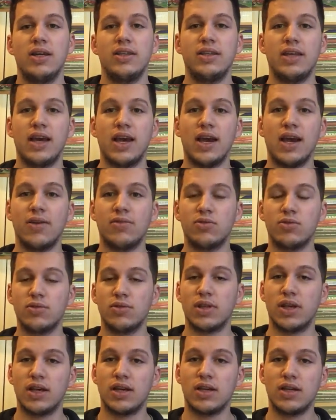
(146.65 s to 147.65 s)
Then I have to
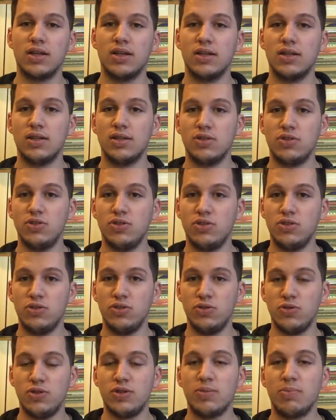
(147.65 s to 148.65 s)
like
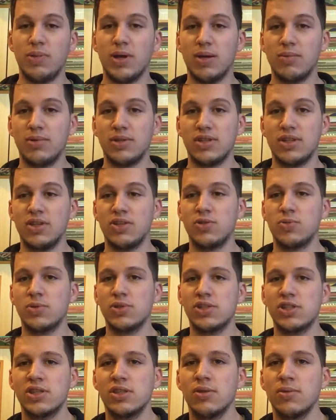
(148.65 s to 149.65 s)
use the public
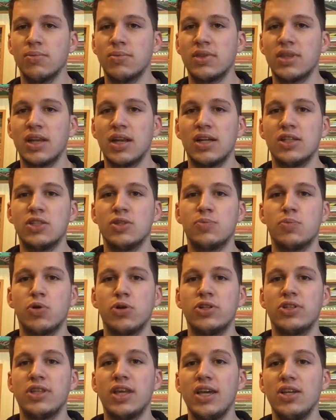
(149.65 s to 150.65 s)

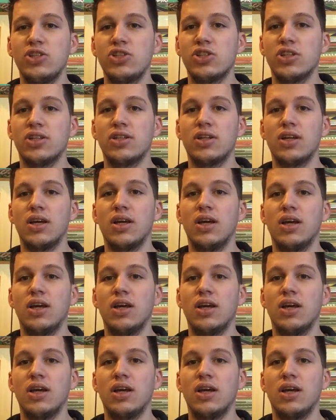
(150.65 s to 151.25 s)
transportation